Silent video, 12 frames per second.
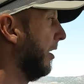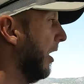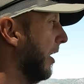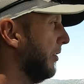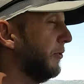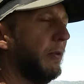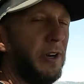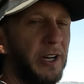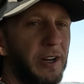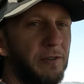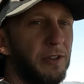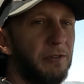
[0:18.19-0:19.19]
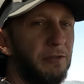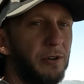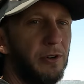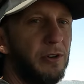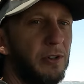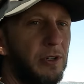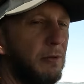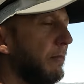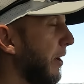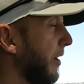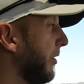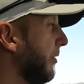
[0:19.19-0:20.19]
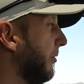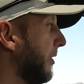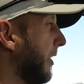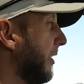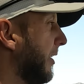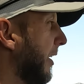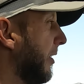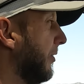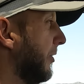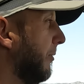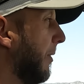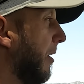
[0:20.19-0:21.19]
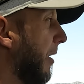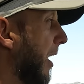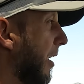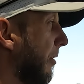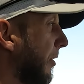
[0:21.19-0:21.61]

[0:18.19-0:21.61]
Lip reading: I just want to give the full minute details about how